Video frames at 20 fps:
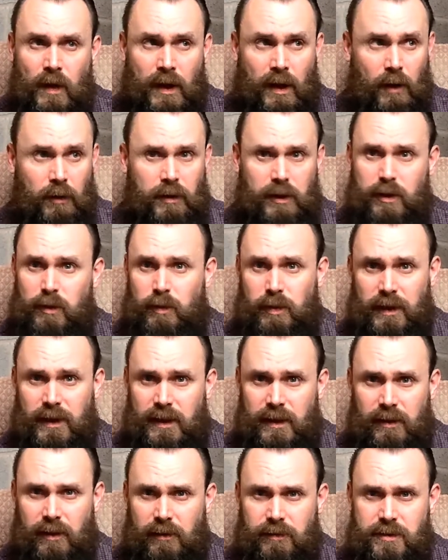Going
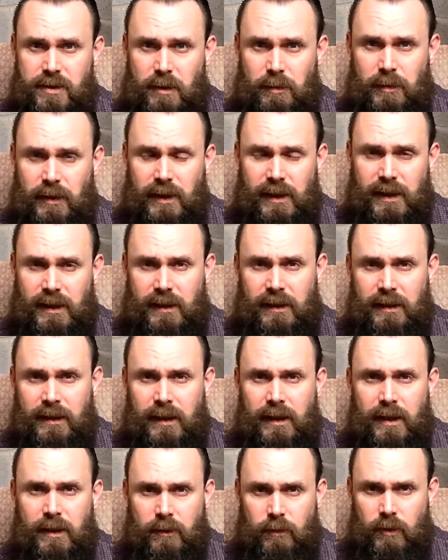completely off topic here.
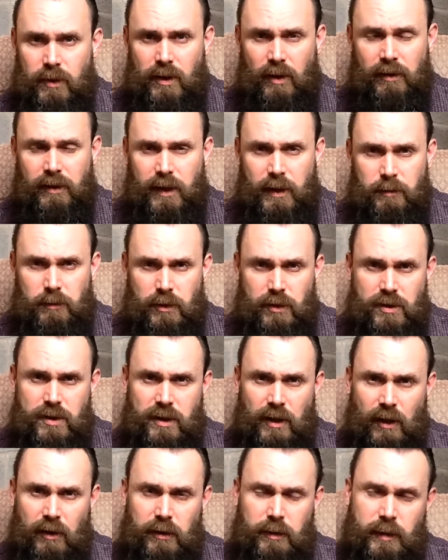We don't get much
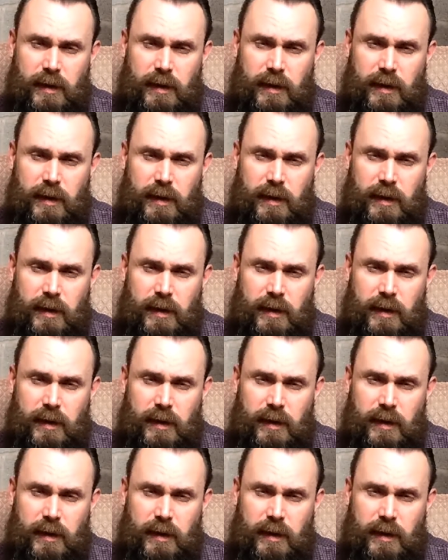snow,